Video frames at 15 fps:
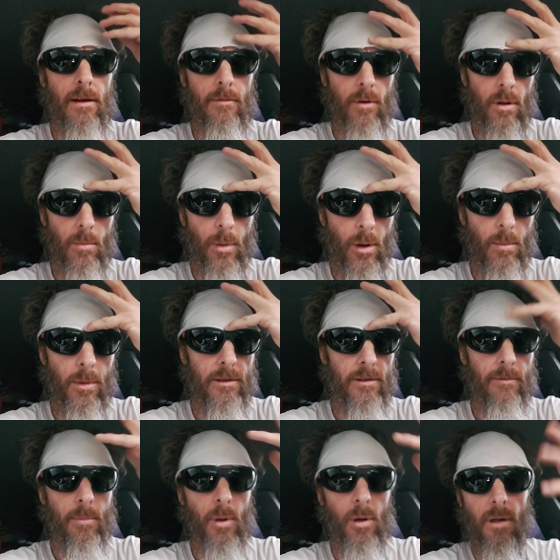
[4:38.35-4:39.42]
for the purpose
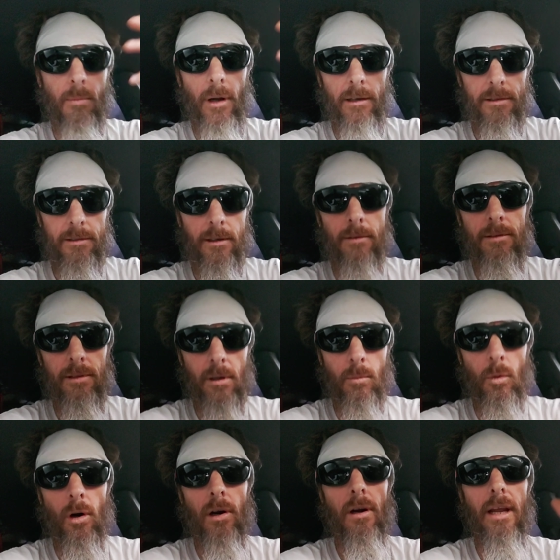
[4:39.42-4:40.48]
of putting myself
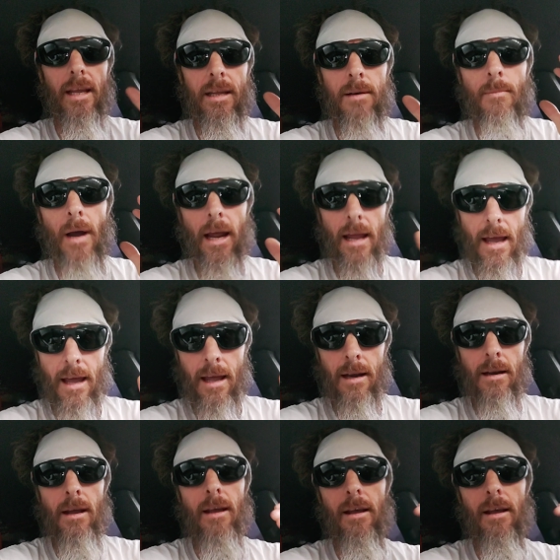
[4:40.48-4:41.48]
somewhere in my head